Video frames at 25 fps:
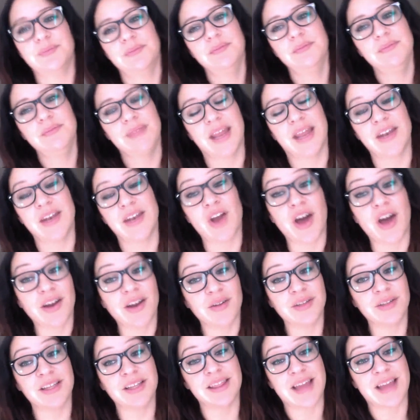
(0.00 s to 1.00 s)
Not
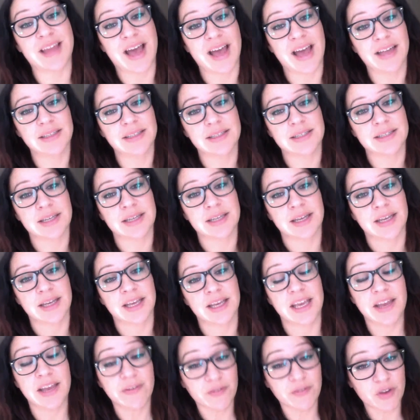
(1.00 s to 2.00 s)
only that,
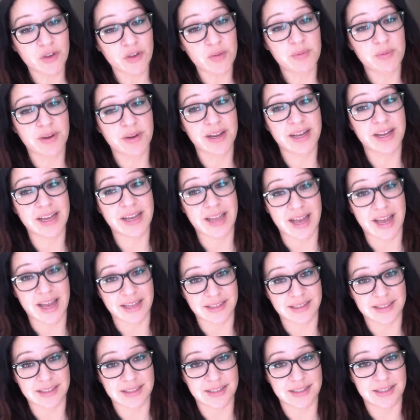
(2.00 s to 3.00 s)
if you bring a guest
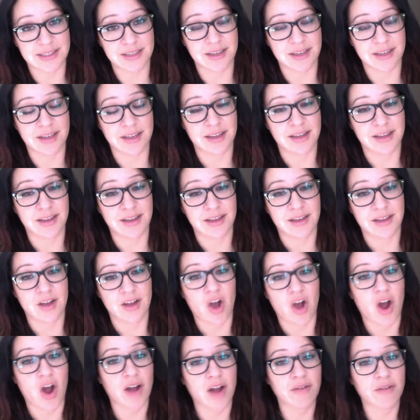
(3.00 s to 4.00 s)

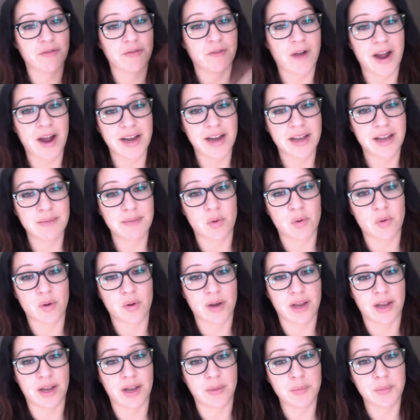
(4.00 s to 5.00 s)
on Friday
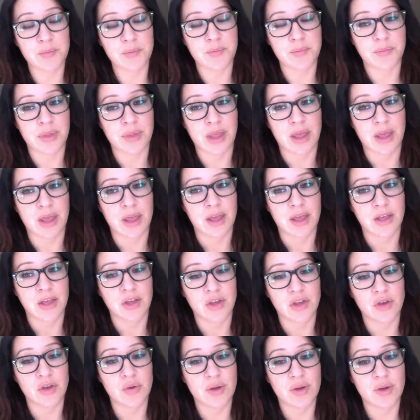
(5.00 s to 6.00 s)
morning,
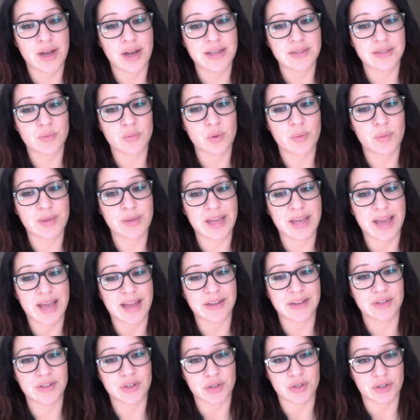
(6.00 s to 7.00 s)
you guys will be
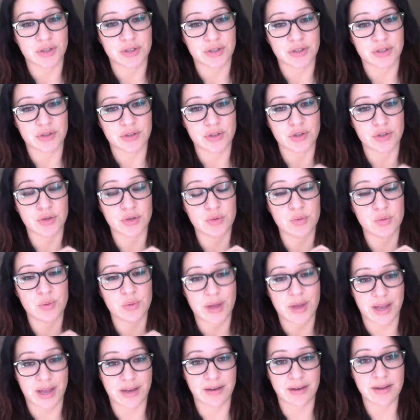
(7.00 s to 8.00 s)
entered to
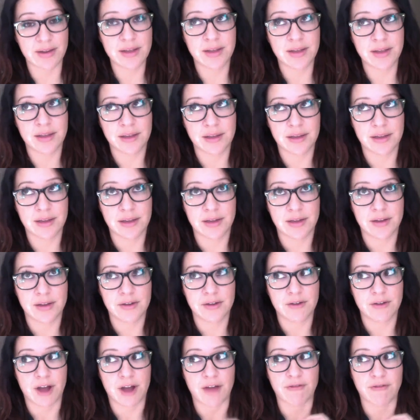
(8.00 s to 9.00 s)
win
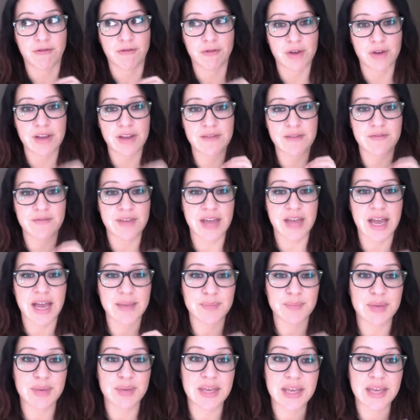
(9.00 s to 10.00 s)
a free V I
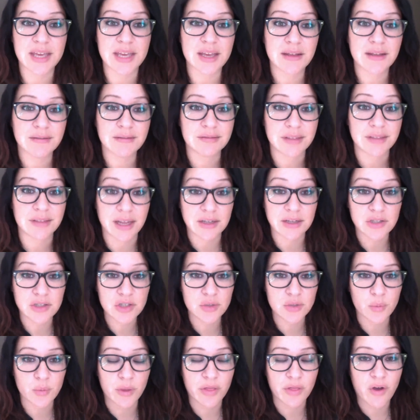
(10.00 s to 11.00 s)
P lunch
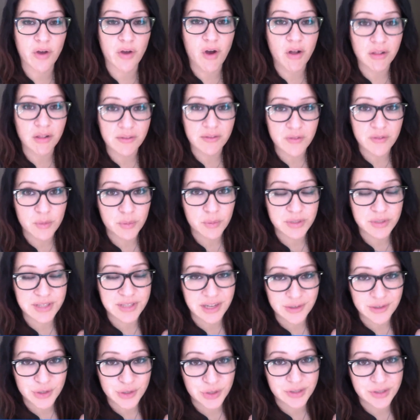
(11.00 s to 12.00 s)
with all of the
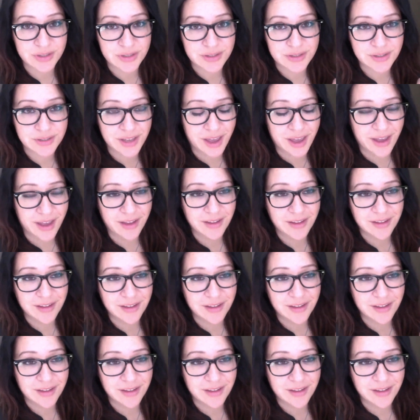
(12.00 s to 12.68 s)
presenters, okay?